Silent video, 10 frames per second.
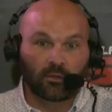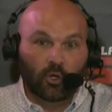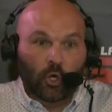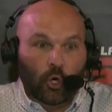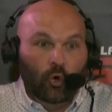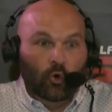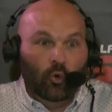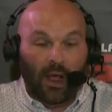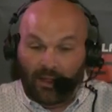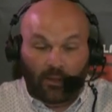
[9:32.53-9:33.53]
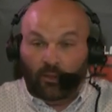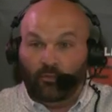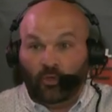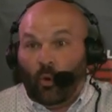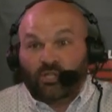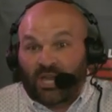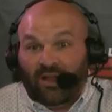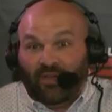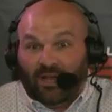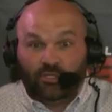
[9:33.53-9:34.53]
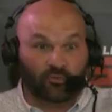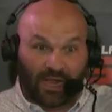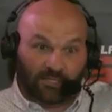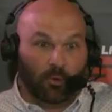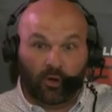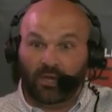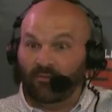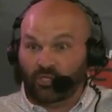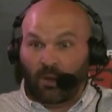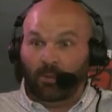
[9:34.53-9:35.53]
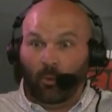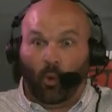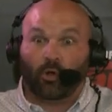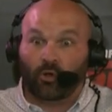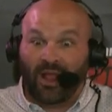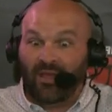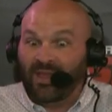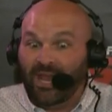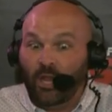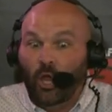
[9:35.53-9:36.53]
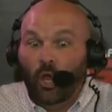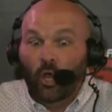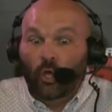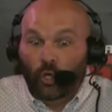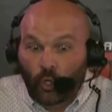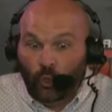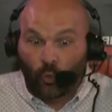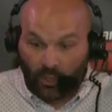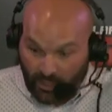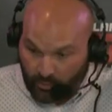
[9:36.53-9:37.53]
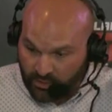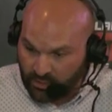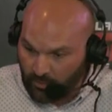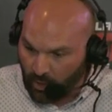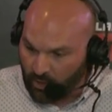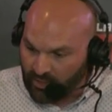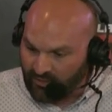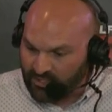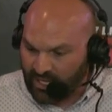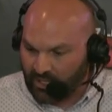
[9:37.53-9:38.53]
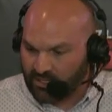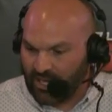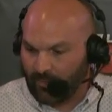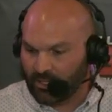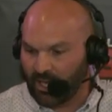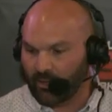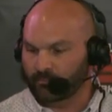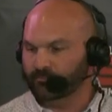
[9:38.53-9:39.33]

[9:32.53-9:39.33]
who, I, the question I've asked, you've got Demario Davis, you've got Pete Werner, and then who? Well, here was Demario Davis taking a stab at that.